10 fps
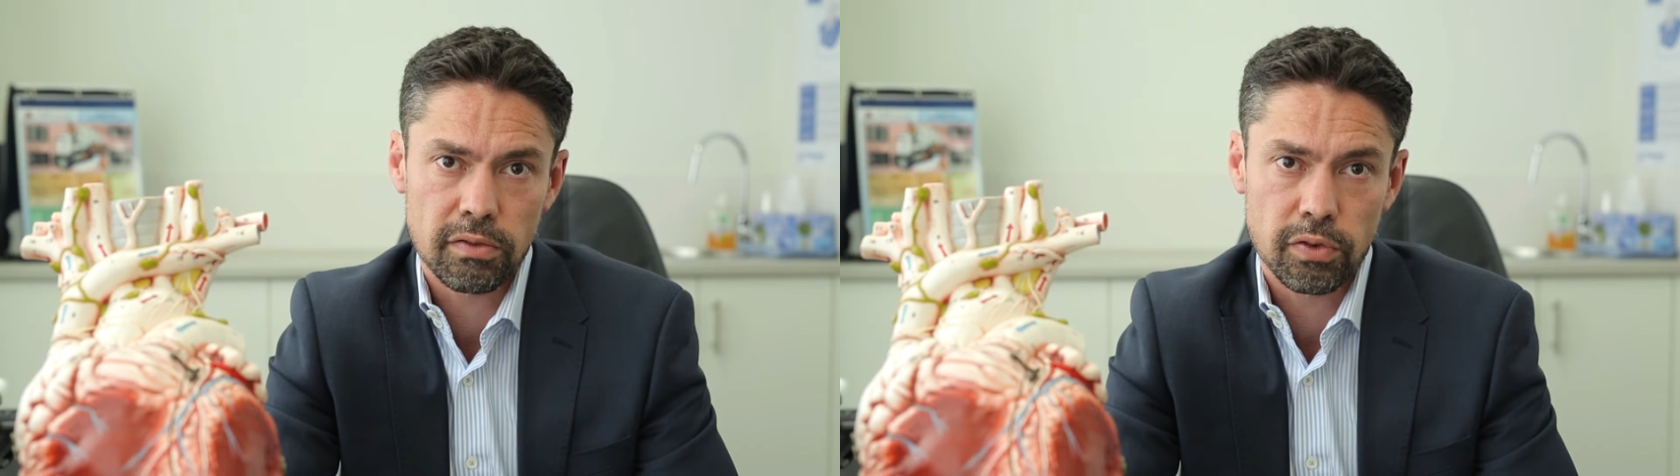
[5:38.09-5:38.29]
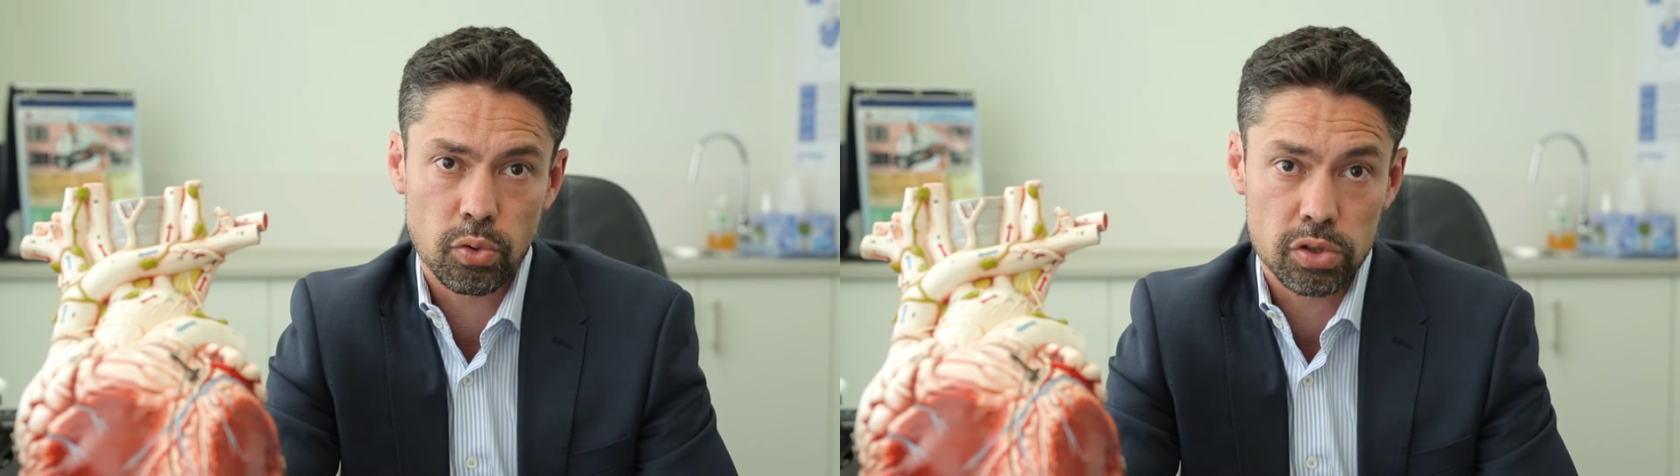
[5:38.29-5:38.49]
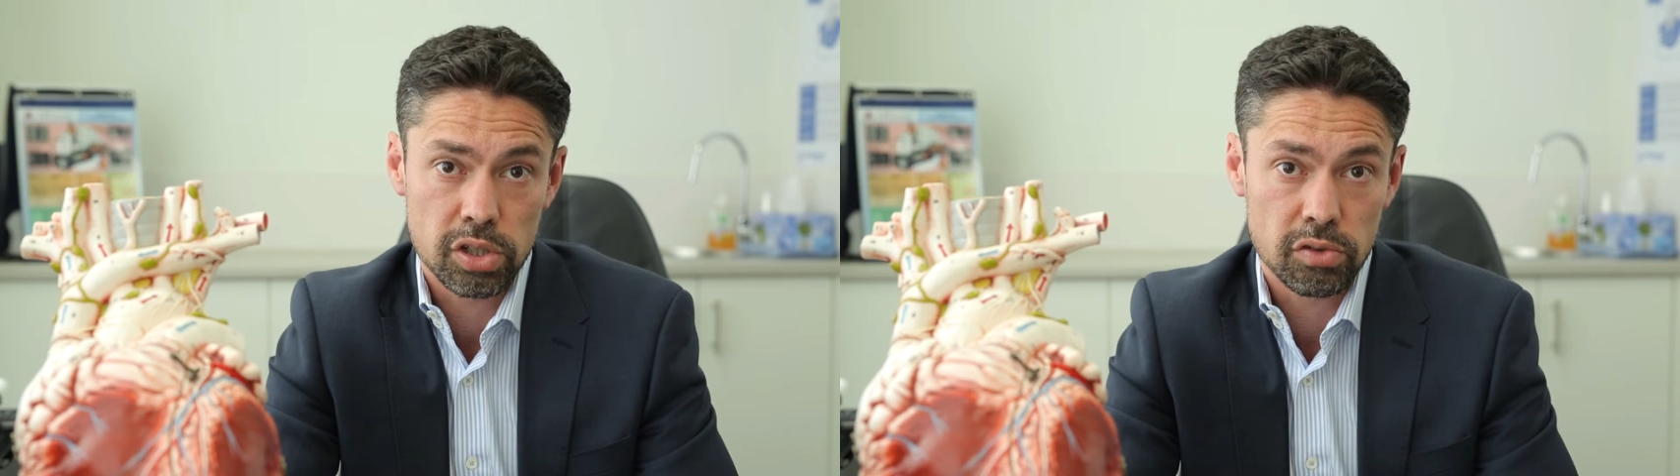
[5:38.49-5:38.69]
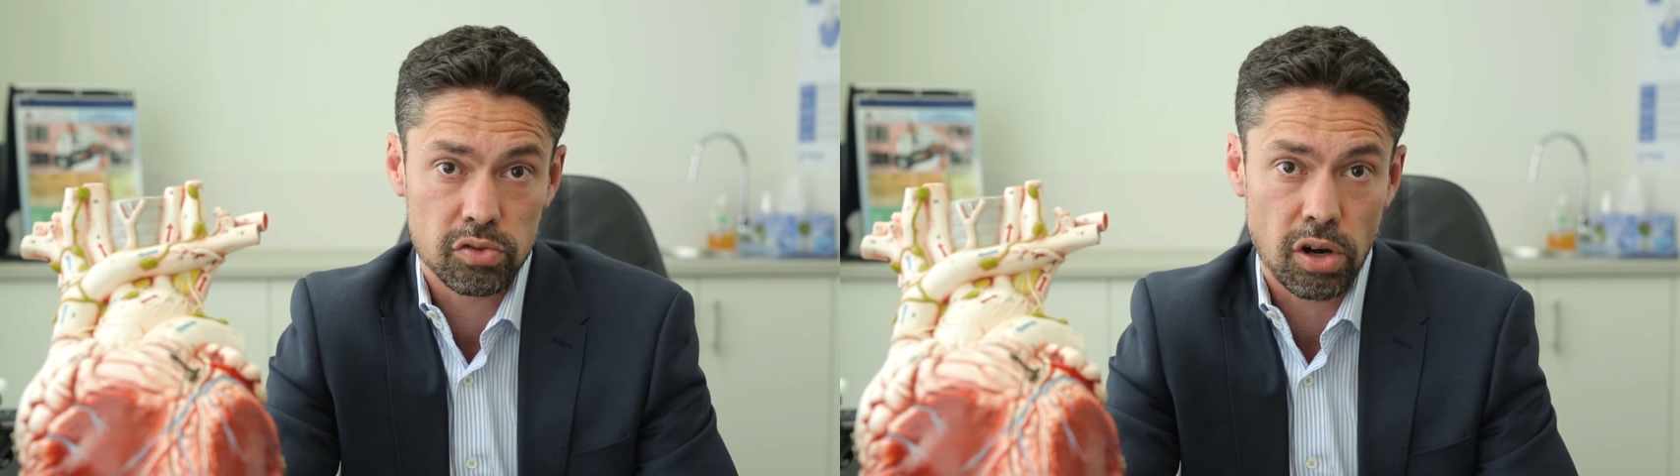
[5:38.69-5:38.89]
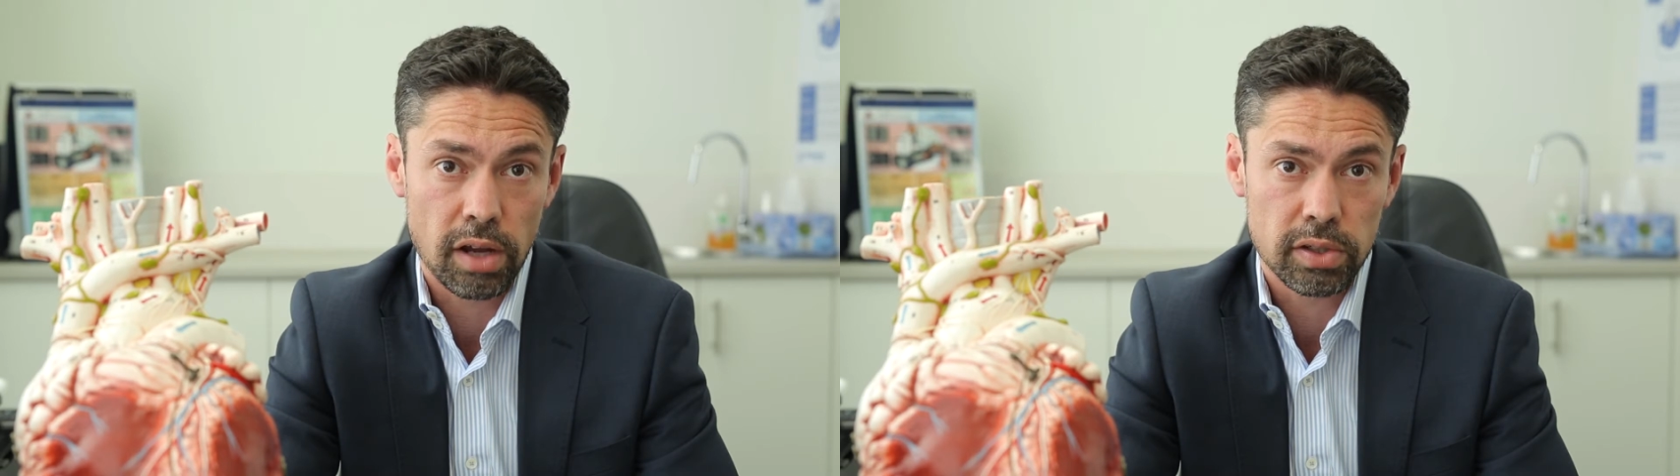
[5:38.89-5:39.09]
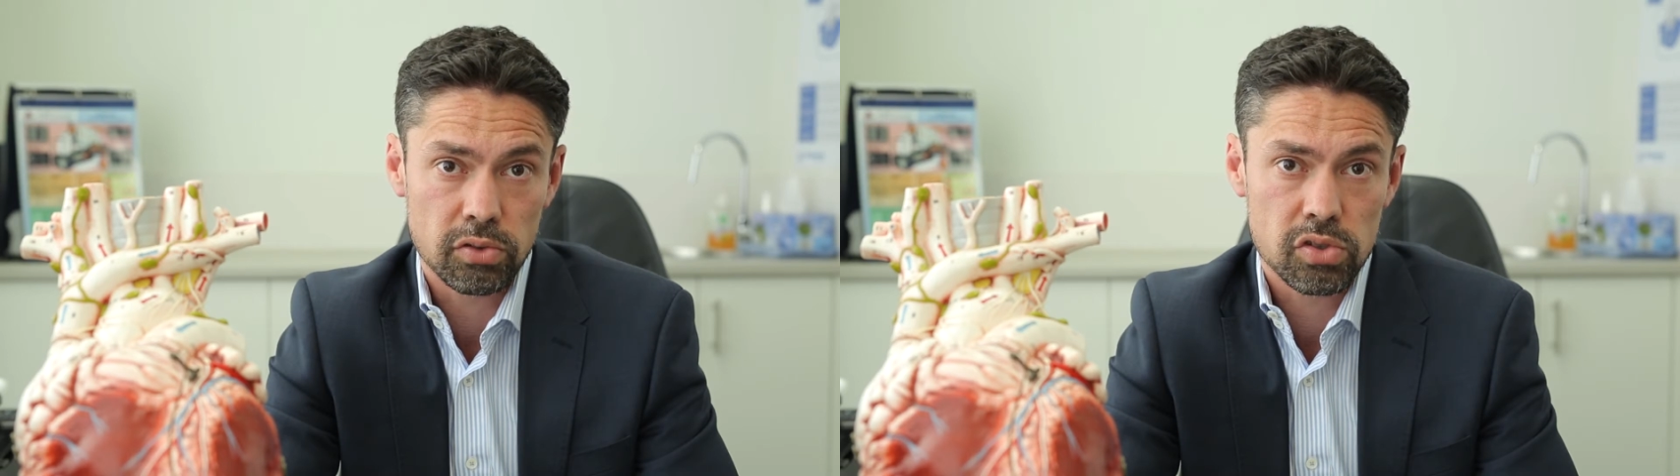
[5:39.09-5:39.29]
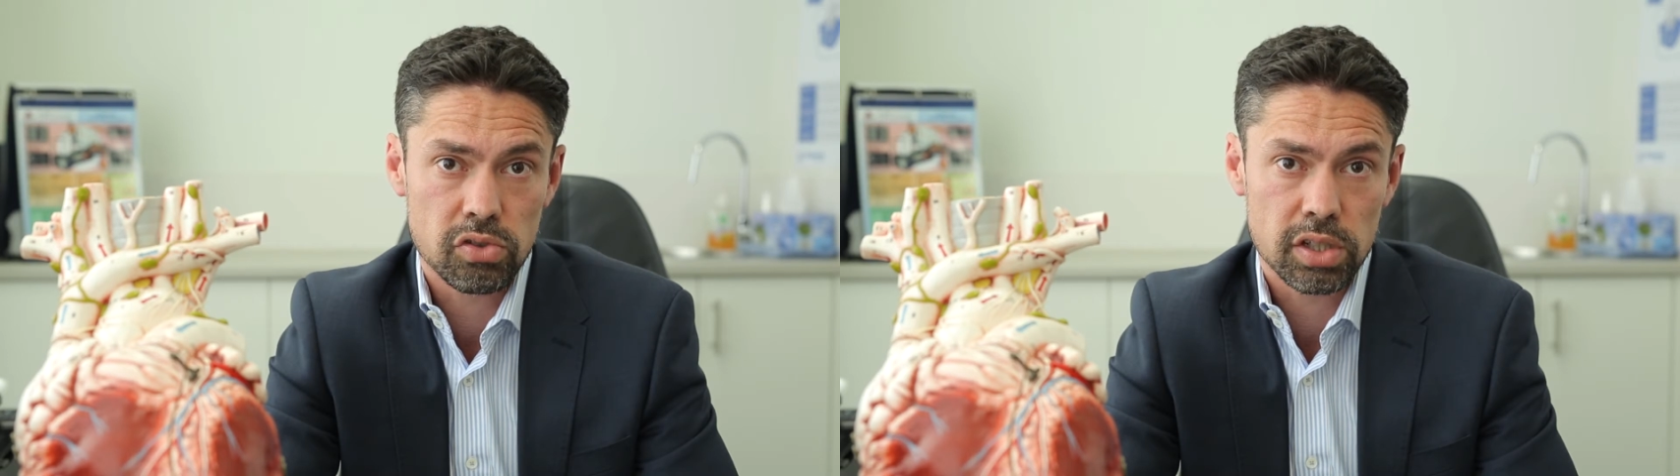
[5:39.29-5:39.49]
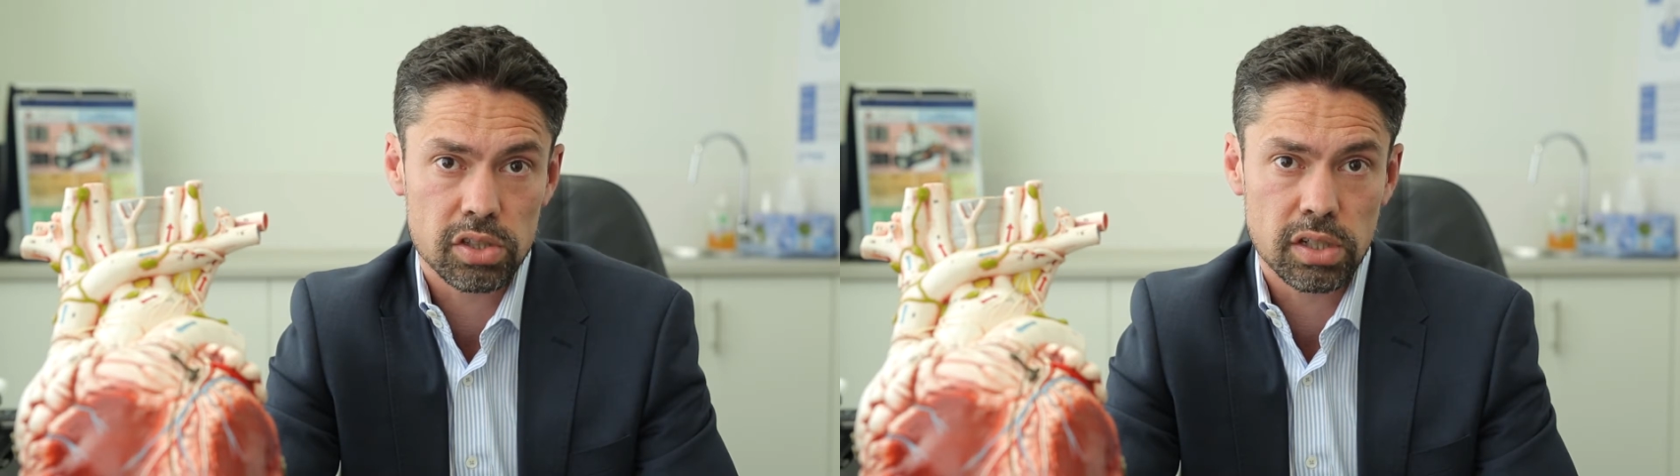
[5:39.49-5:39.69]
for driving
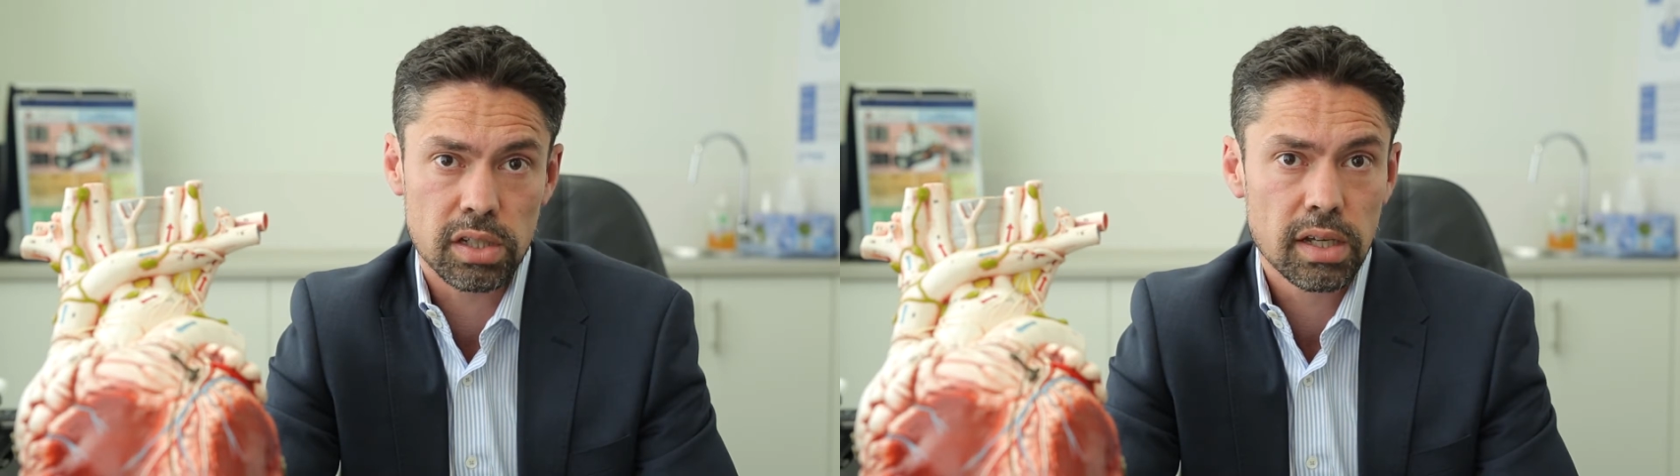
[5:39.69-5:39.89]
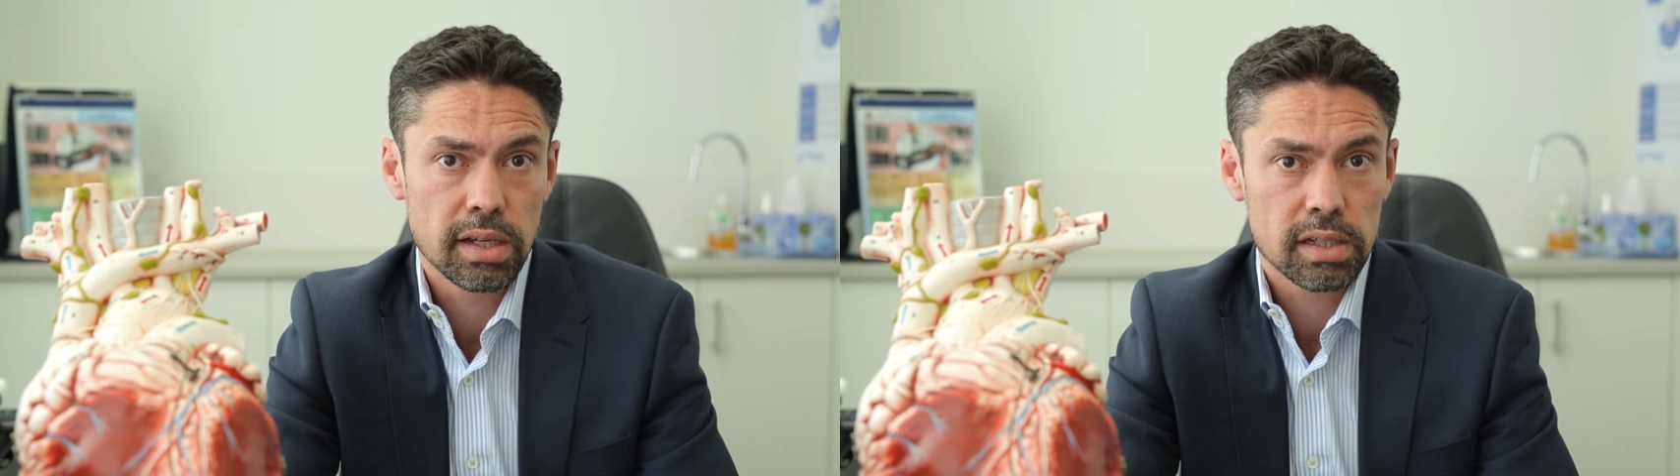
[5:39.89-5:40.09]
restriction